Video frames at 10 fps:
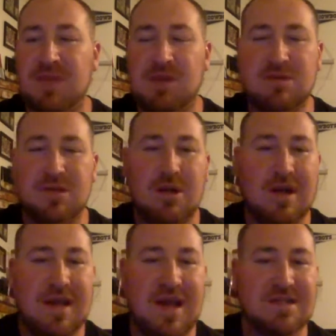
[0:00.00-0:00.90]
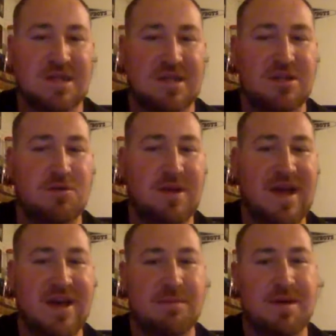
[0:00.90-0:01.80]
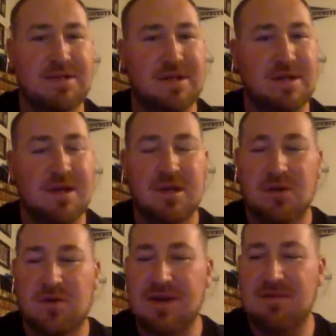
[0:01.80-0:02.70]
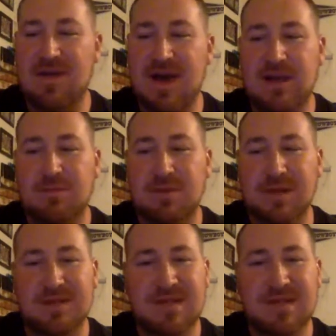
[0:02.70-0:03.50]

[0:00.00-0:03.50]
He was in our cash line, though. We had him as a great value play.